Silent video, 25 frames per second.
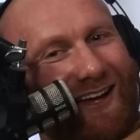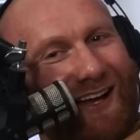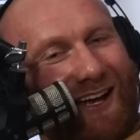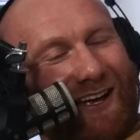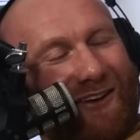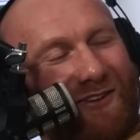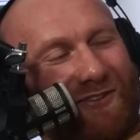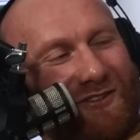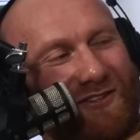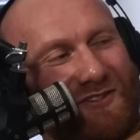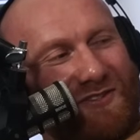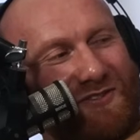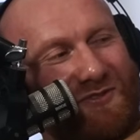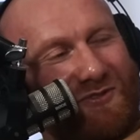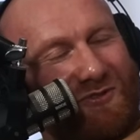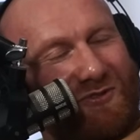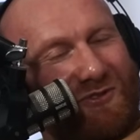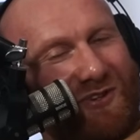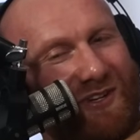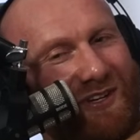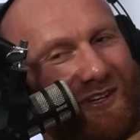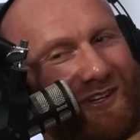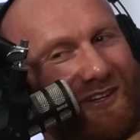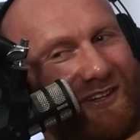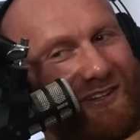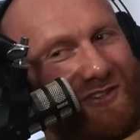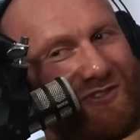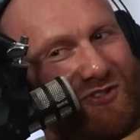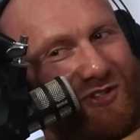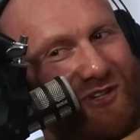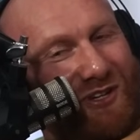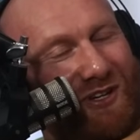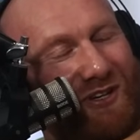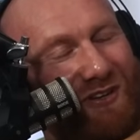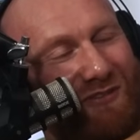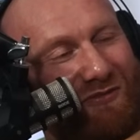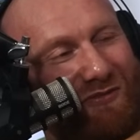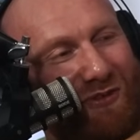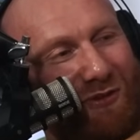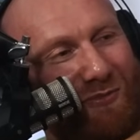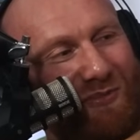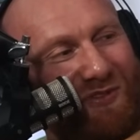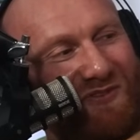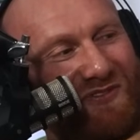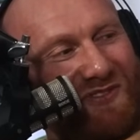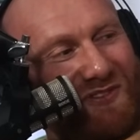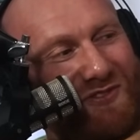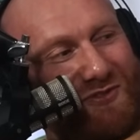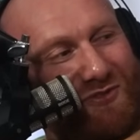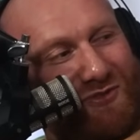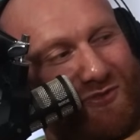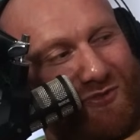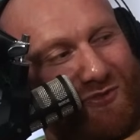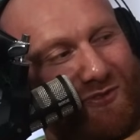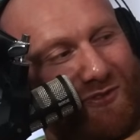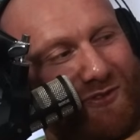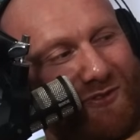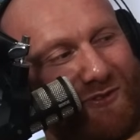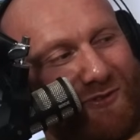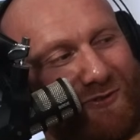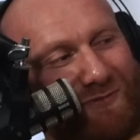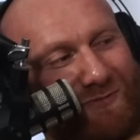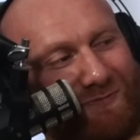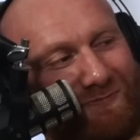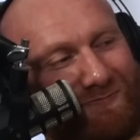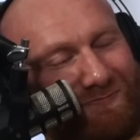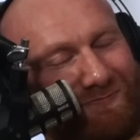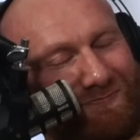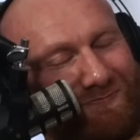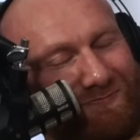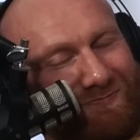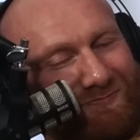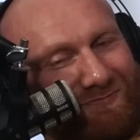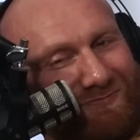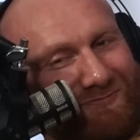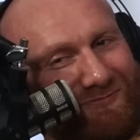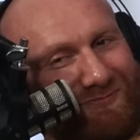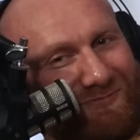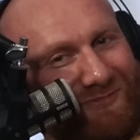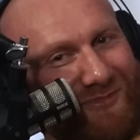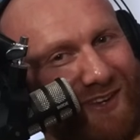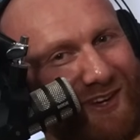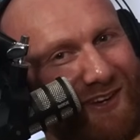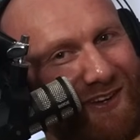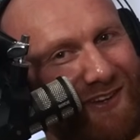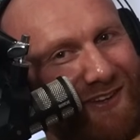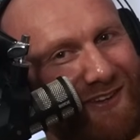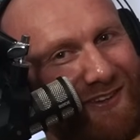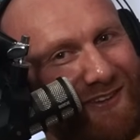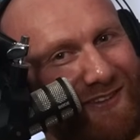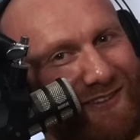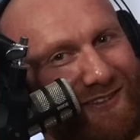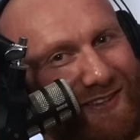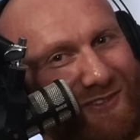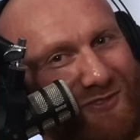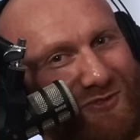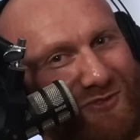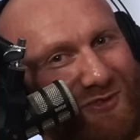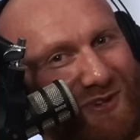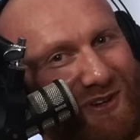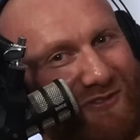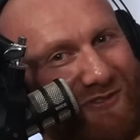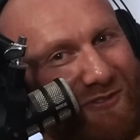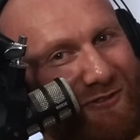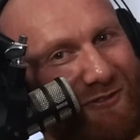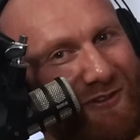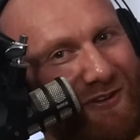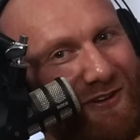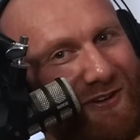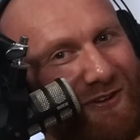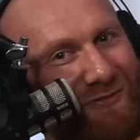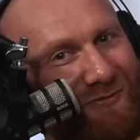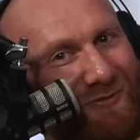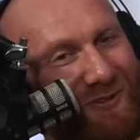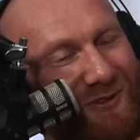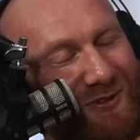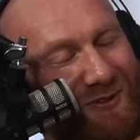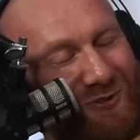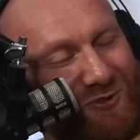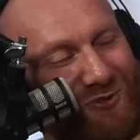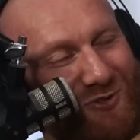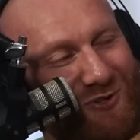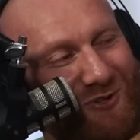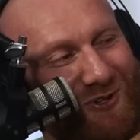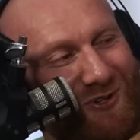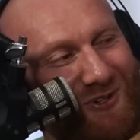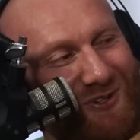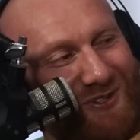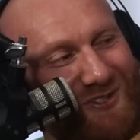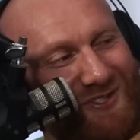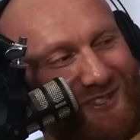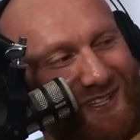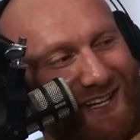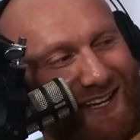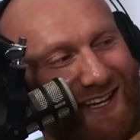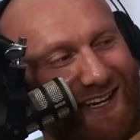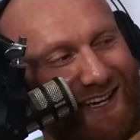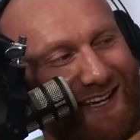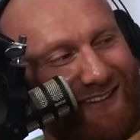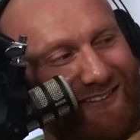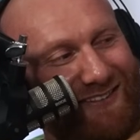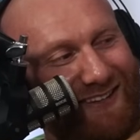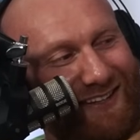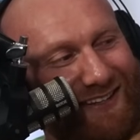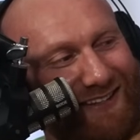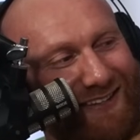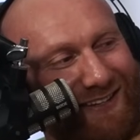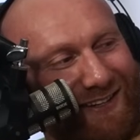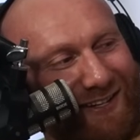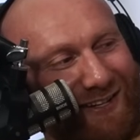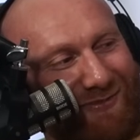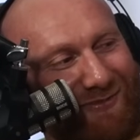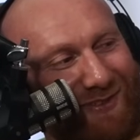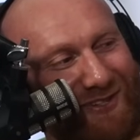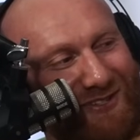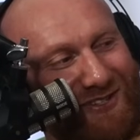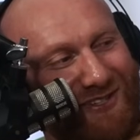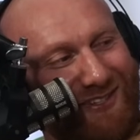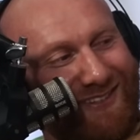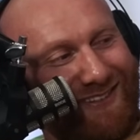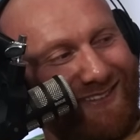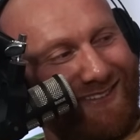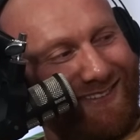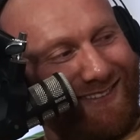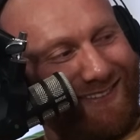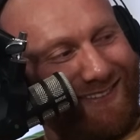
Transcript: I heard a story. I need you to confirm if it's true or not. Did you have a run-in with the New York State Athletic Commission?